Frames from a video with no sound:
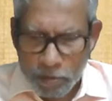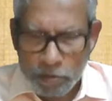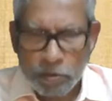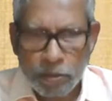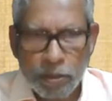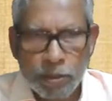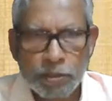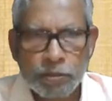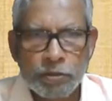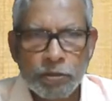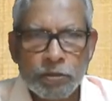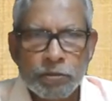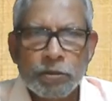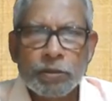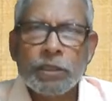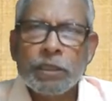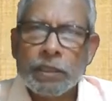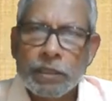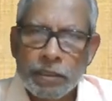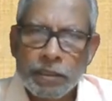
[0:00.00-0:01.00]
organizations.
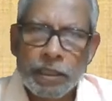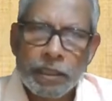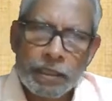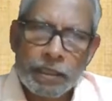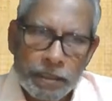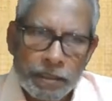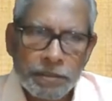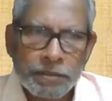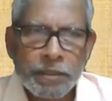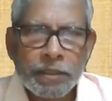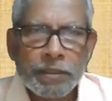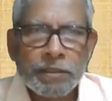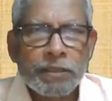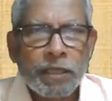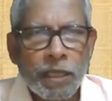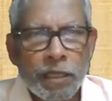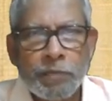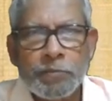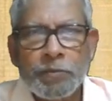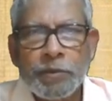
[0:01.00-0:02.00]
They are in turn
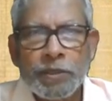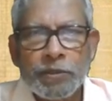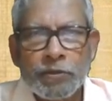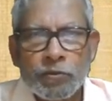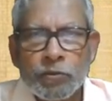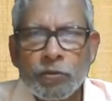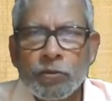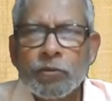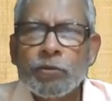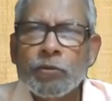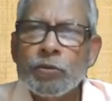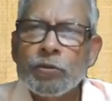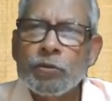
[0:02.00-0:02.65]
helping to